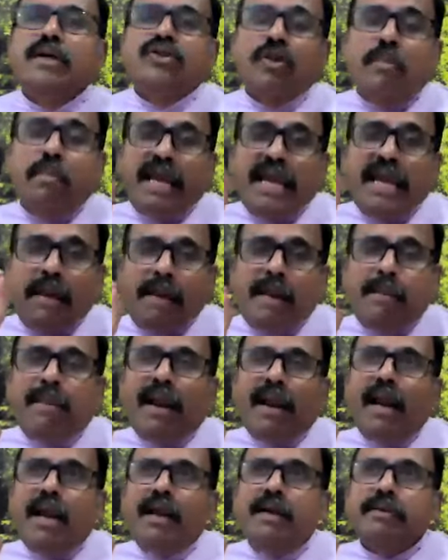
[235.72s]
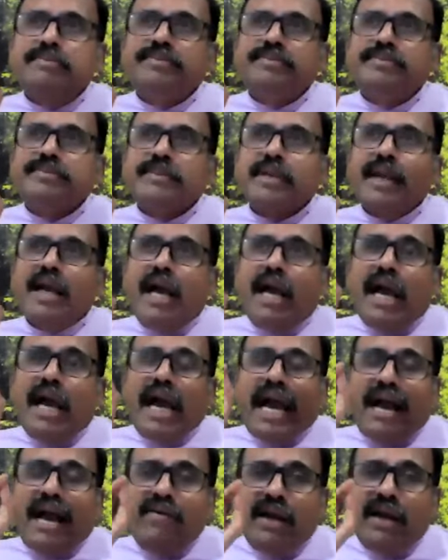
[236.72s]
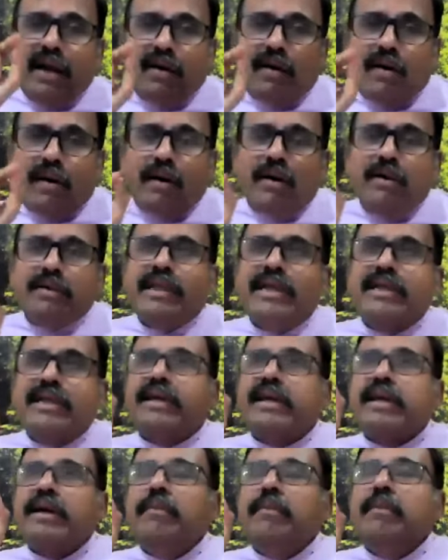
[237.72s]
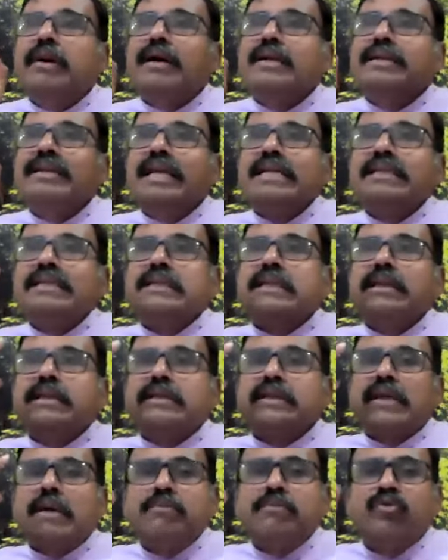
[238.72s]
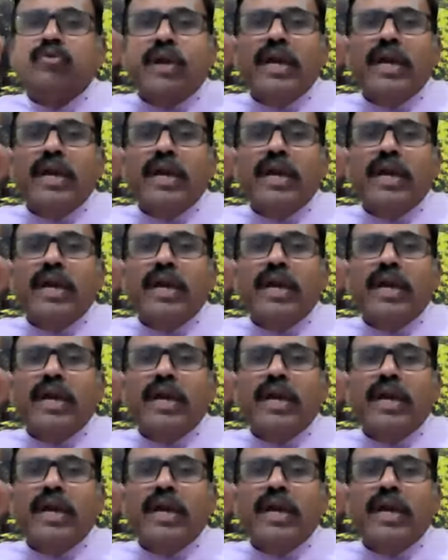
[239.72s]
So many people have there is some